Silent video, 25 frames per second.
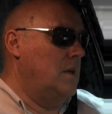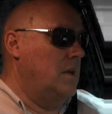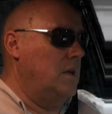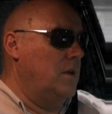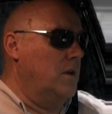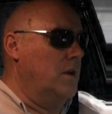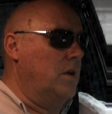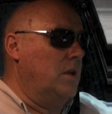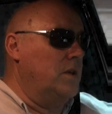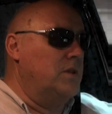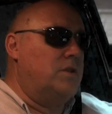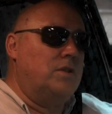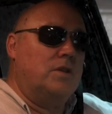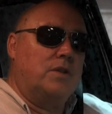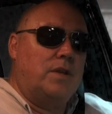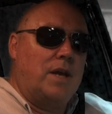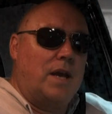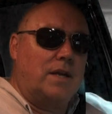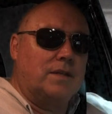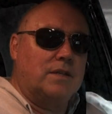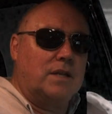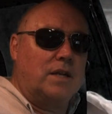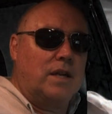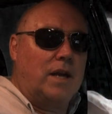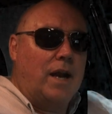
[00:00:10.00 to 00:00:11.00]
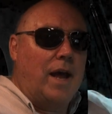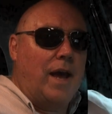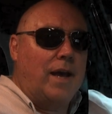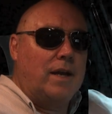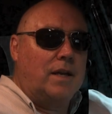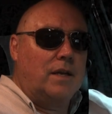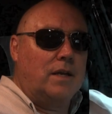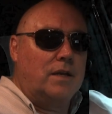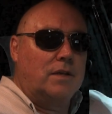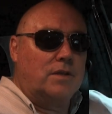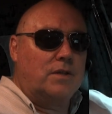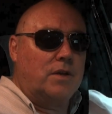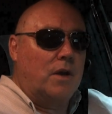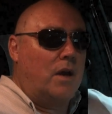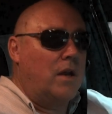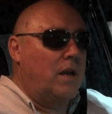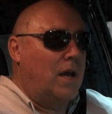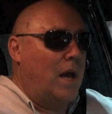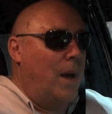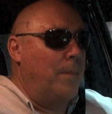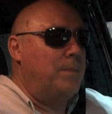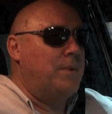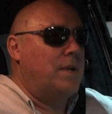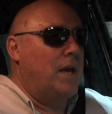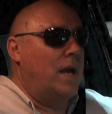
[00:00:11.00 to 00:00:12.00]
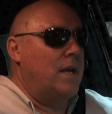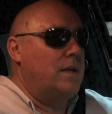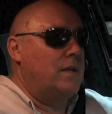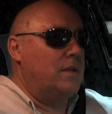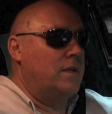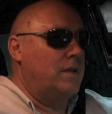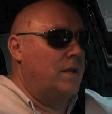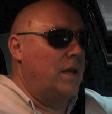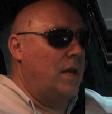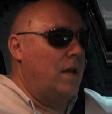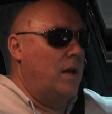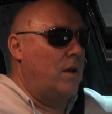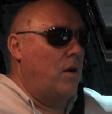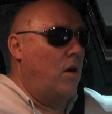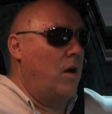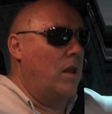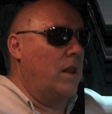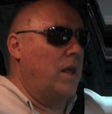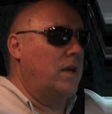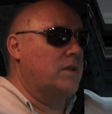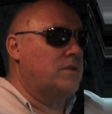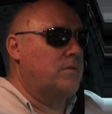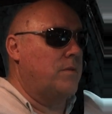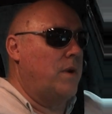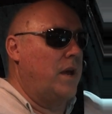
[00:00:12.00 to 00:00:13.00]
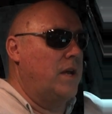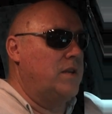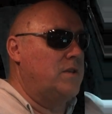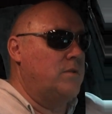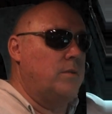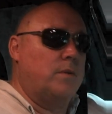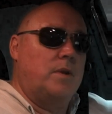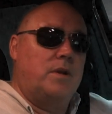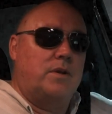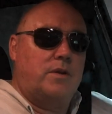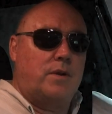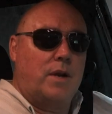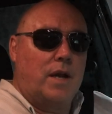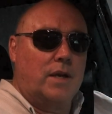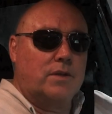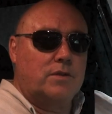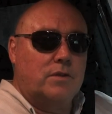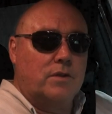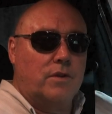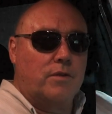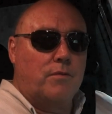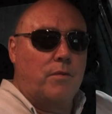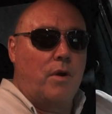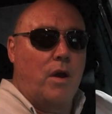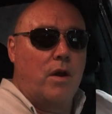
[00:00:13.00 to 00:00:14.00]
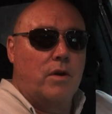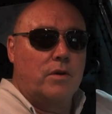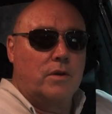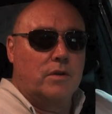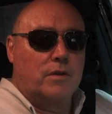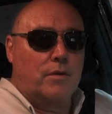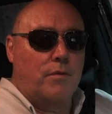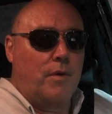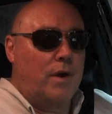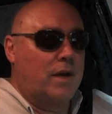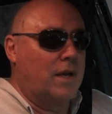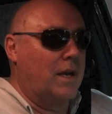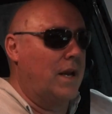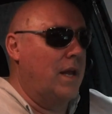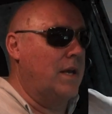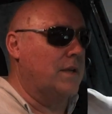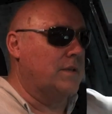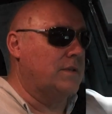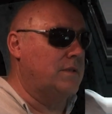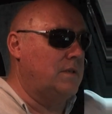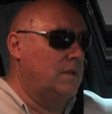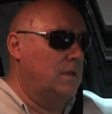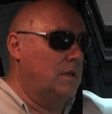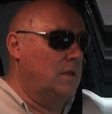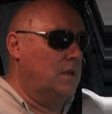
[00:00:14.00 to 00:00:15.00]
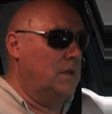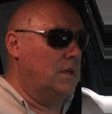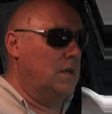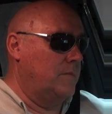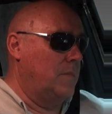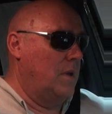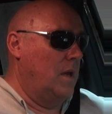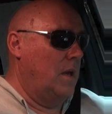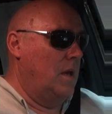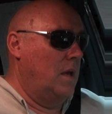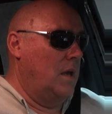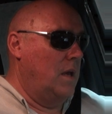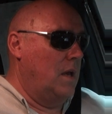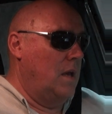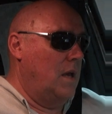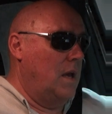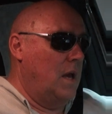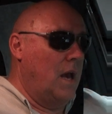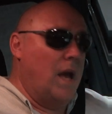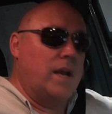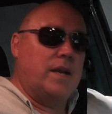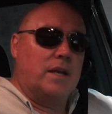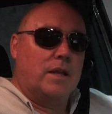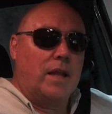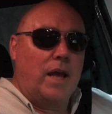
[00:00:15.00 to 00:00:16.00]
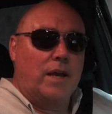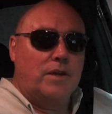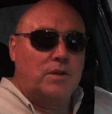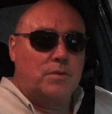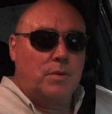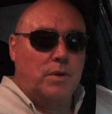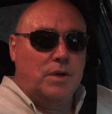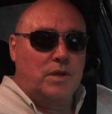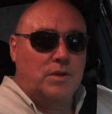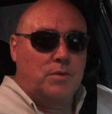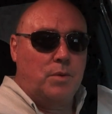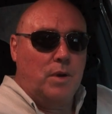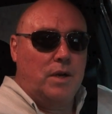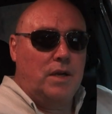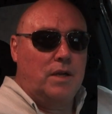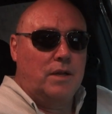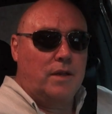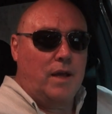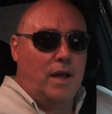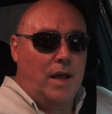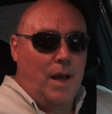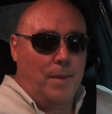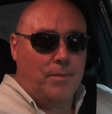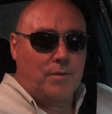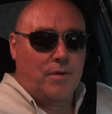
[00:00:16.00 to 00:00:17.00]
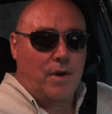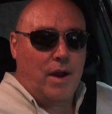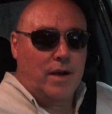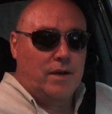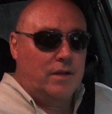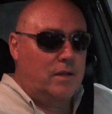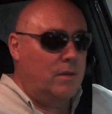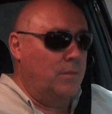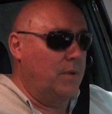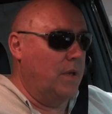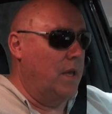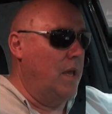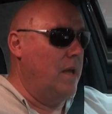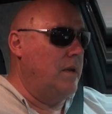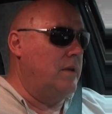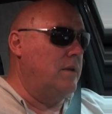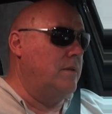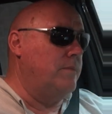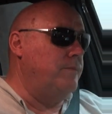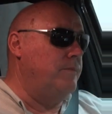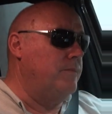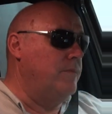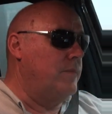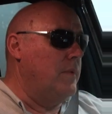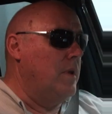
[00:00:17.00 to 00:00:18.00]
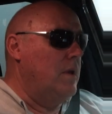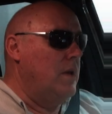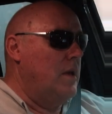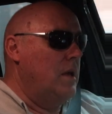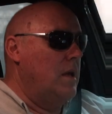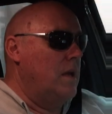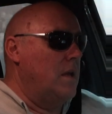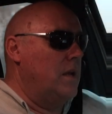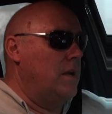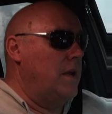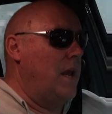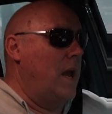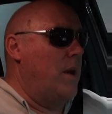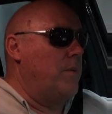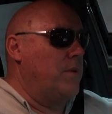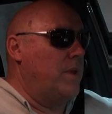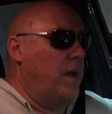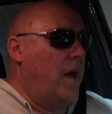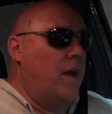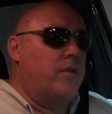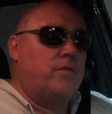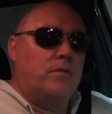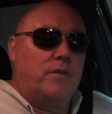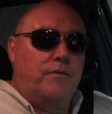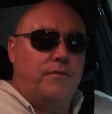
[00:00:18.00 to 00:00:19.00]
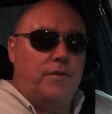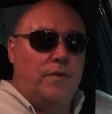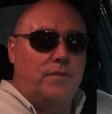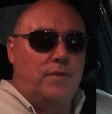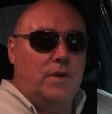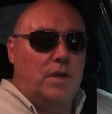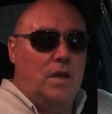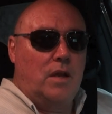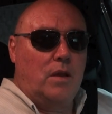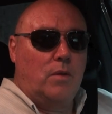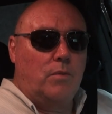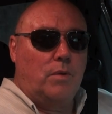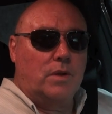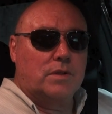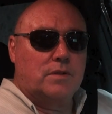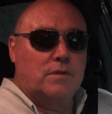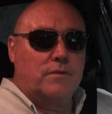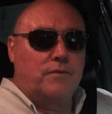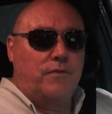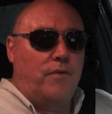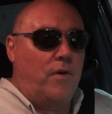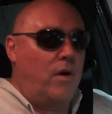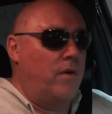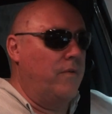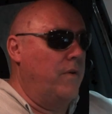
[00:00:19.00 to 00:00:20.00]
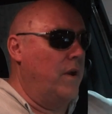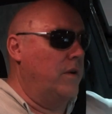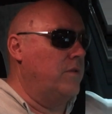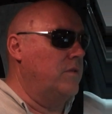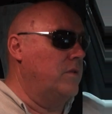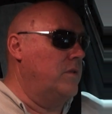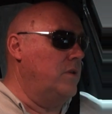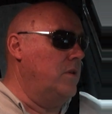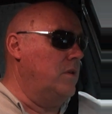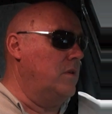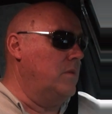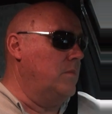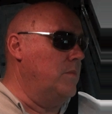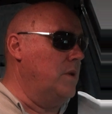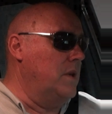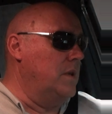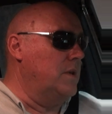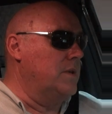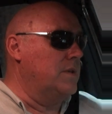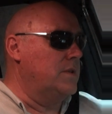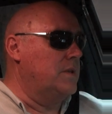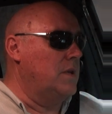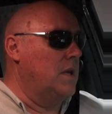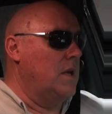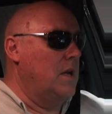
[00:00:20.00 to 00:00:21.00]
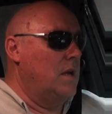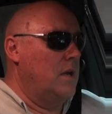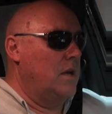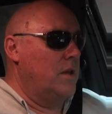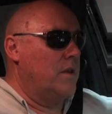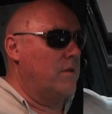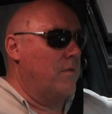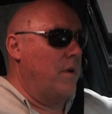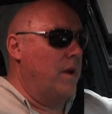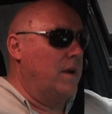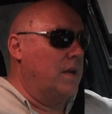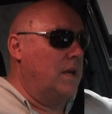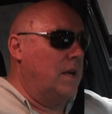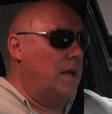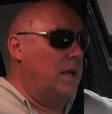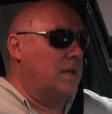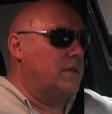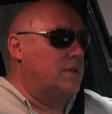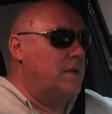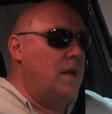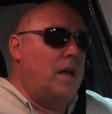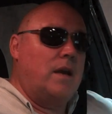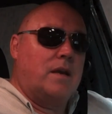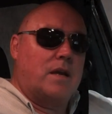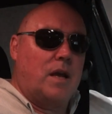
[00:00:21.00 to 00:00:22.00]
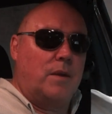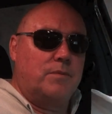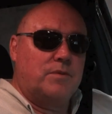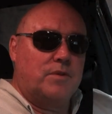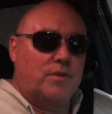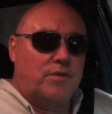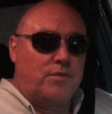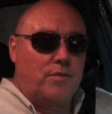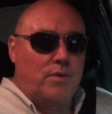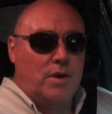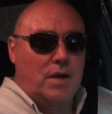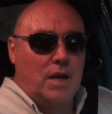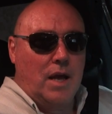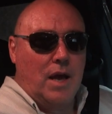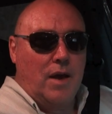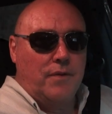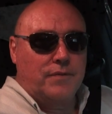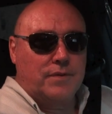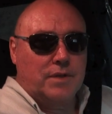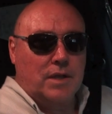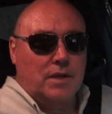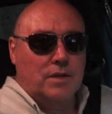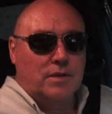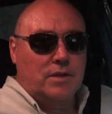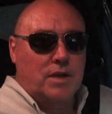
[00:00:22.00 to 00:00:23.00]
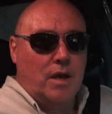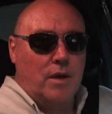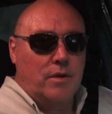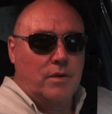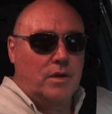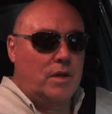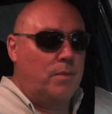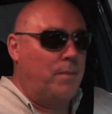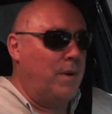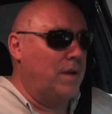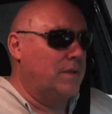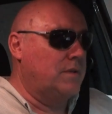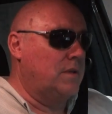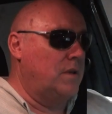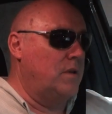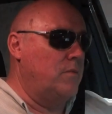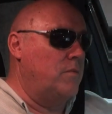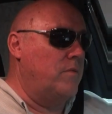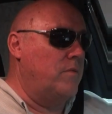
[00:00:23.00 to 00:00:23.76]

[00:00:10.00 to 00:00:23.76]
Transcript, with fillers: In early 2018, Toyota updated their Hilux range with the introduction of the Rogue and the Rugged X, and in late 2020 they upgraded them again. Now with 150 kilowatts and 500 newton meters, the Rugged X now comes with 3.5 ton towing capacity,